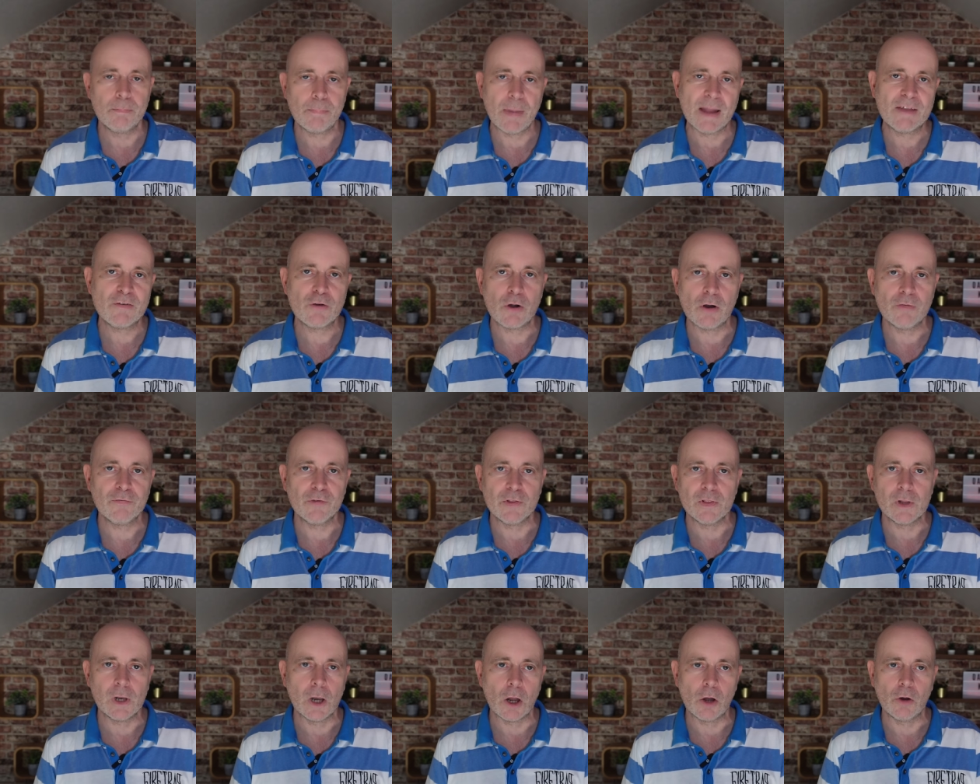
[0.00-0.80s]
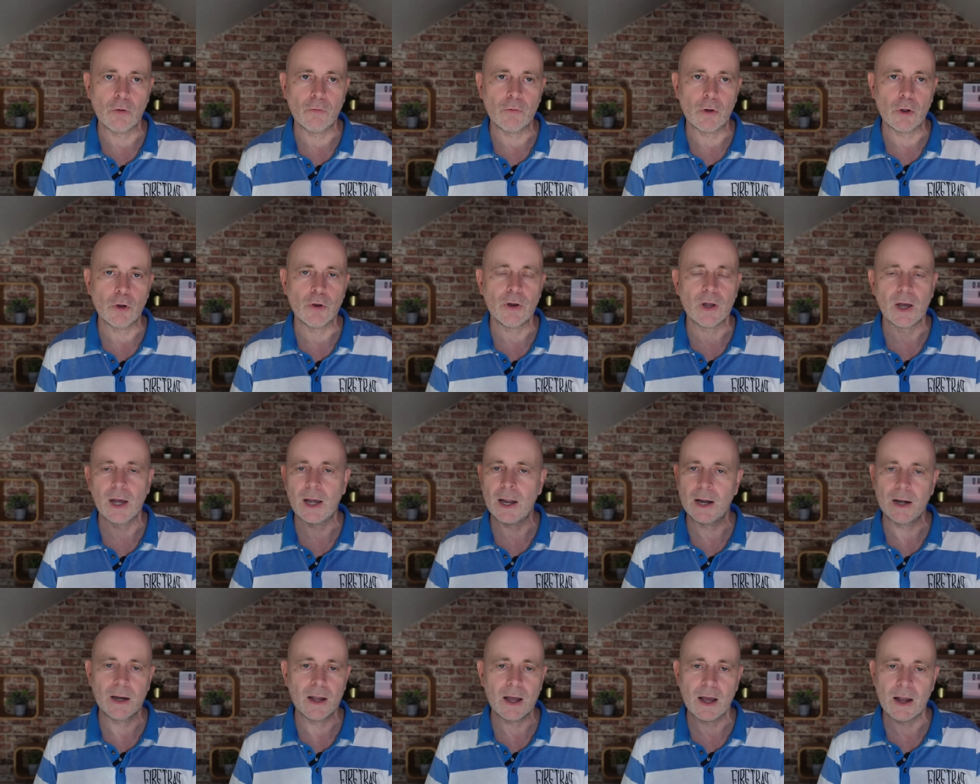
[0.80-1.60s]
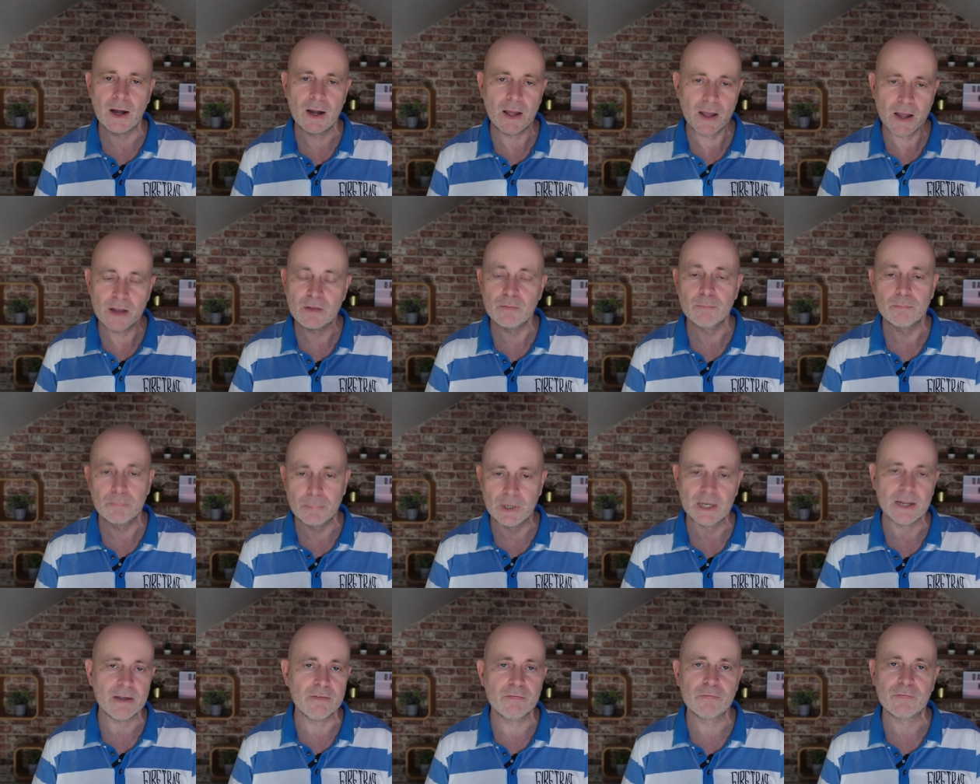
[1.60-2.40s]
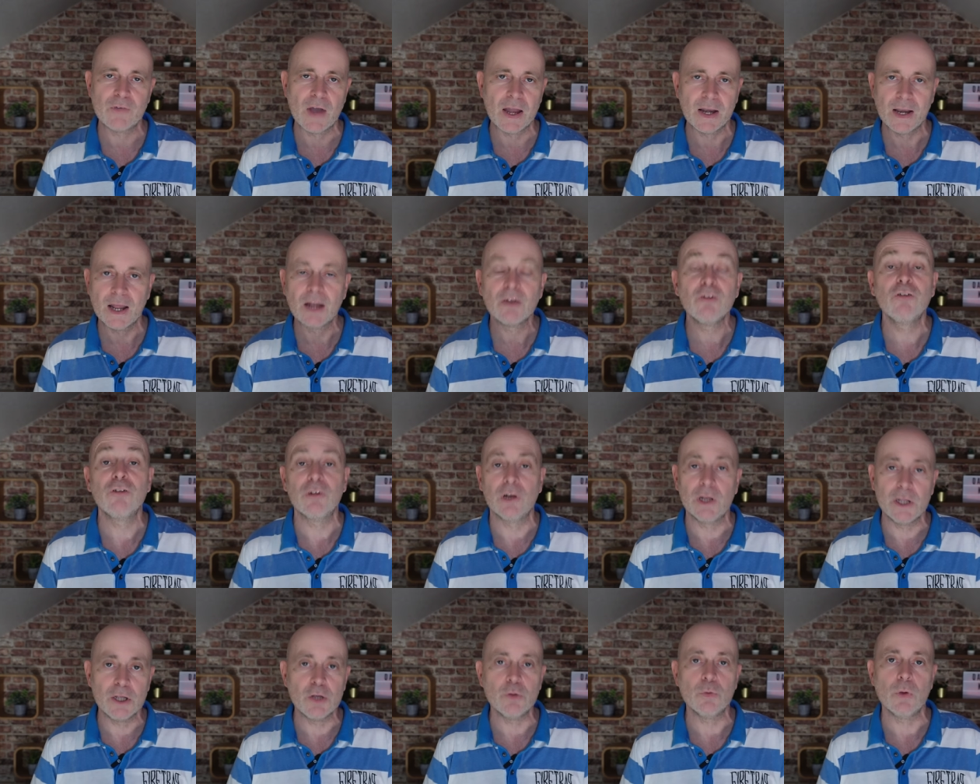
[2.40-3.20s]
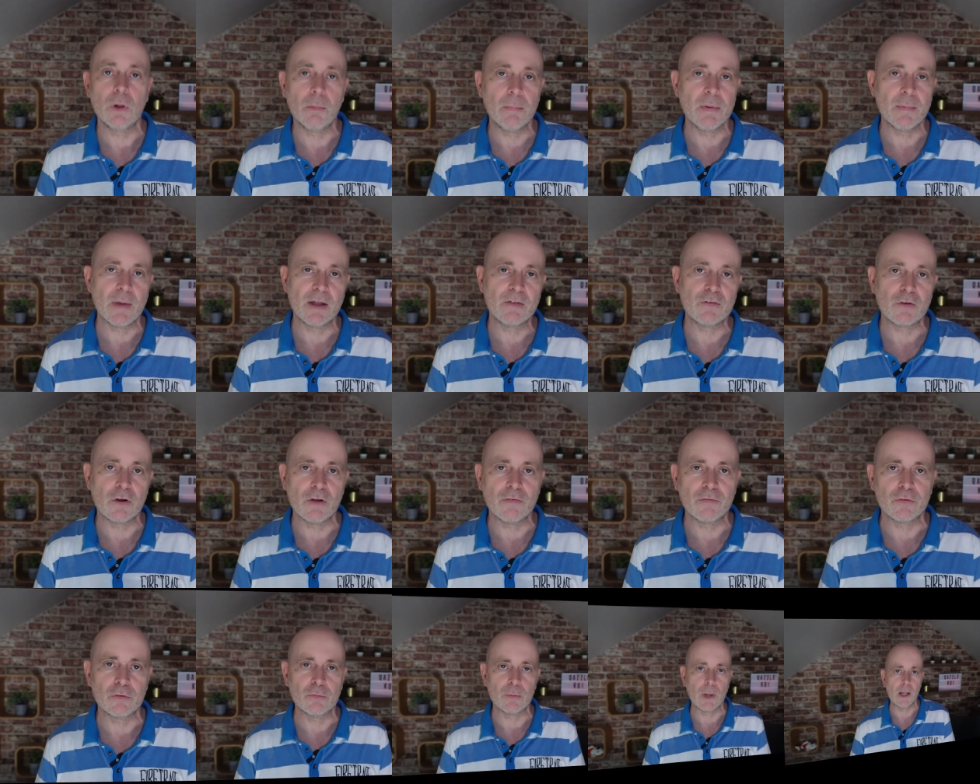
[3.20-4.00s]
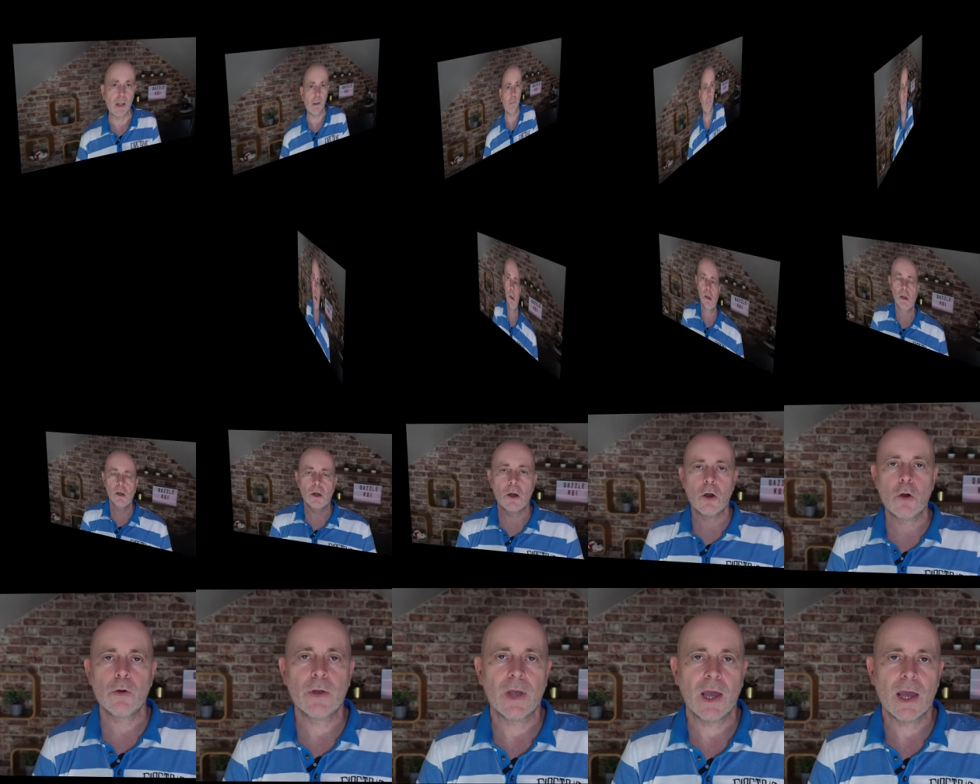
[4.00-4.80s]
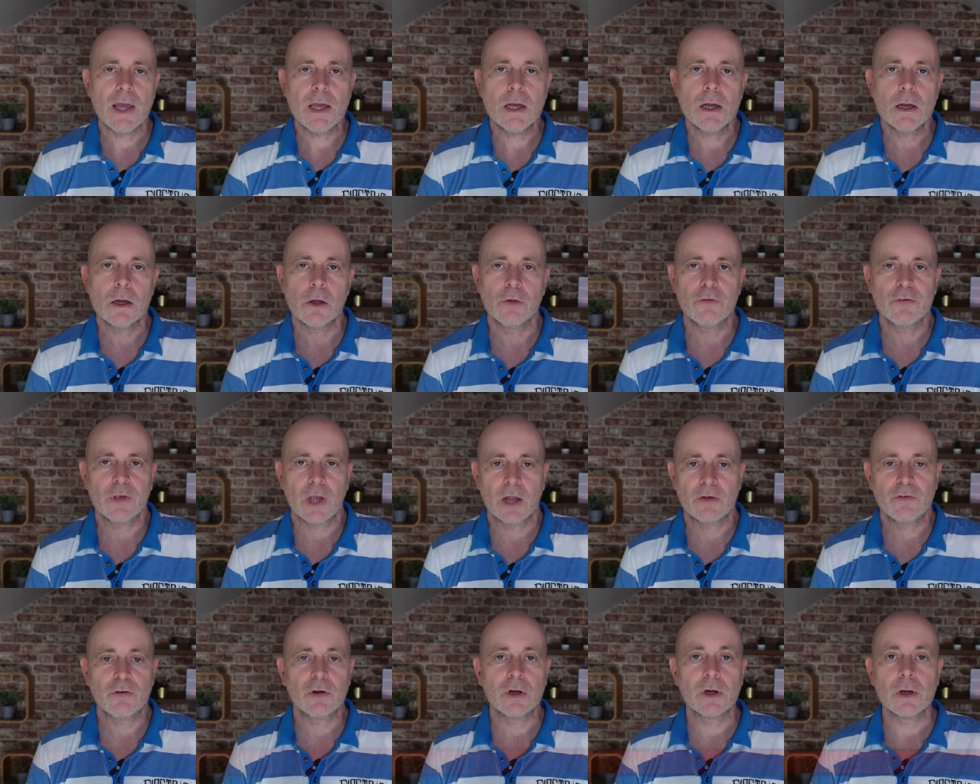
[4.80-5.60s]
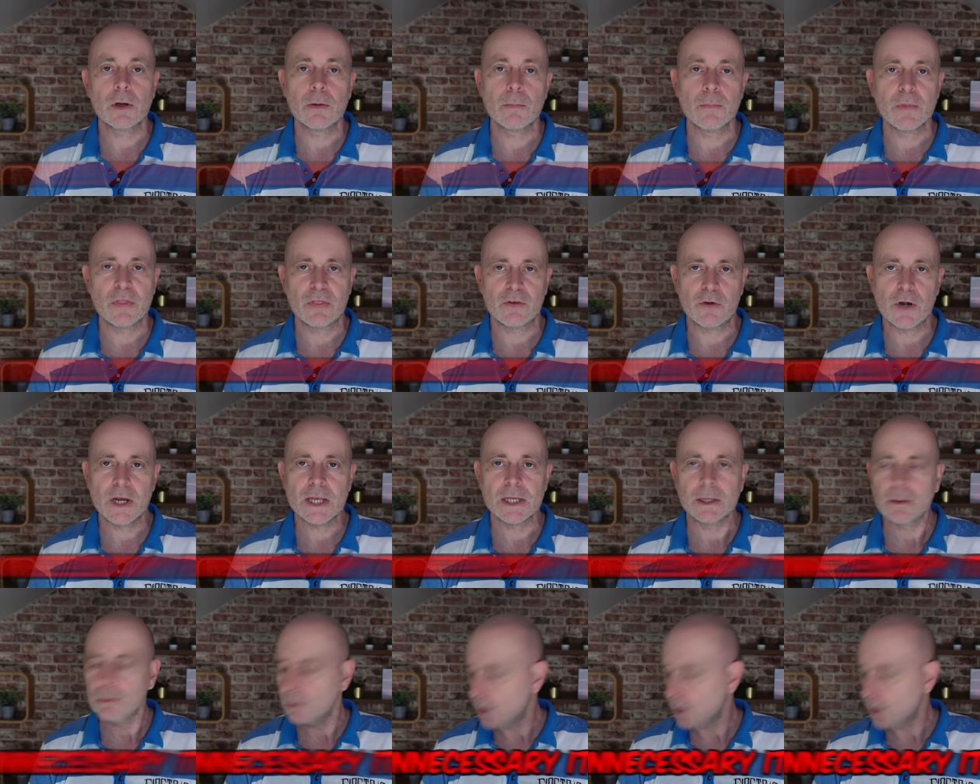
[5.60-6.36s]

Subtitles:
Better off in the long run, and I believe financially you will be better off as well. Okay, on to category number three.